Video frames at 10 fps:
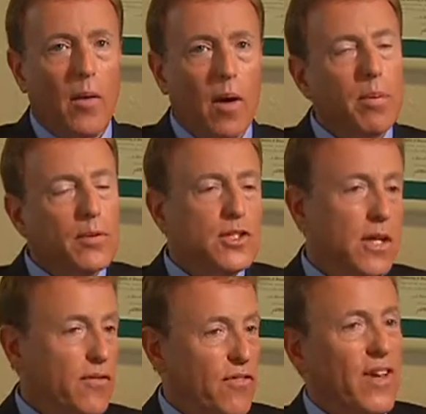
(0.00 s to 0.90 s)

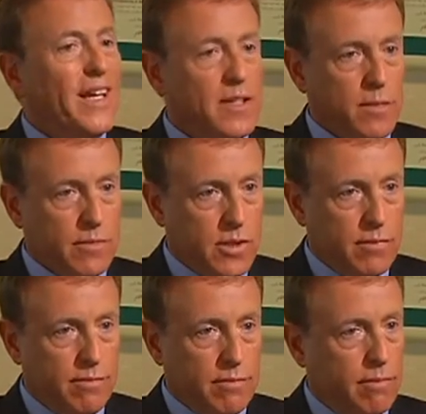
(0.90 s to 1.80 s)
represent victims,
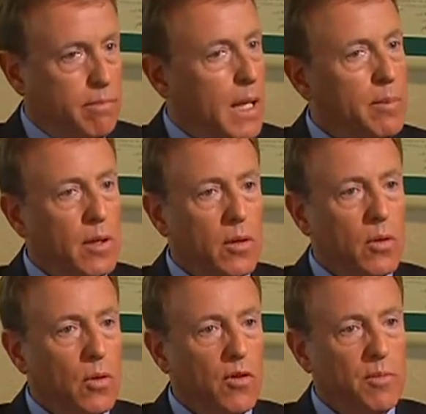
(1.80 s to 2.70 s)
people
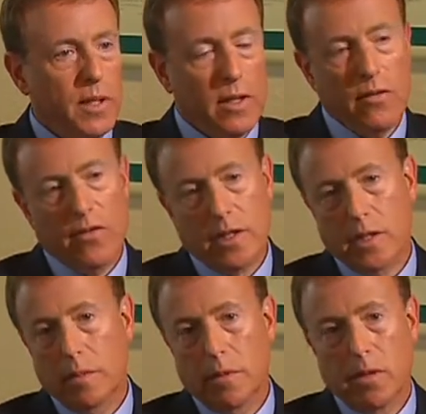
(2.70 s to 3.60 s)
who have been the victim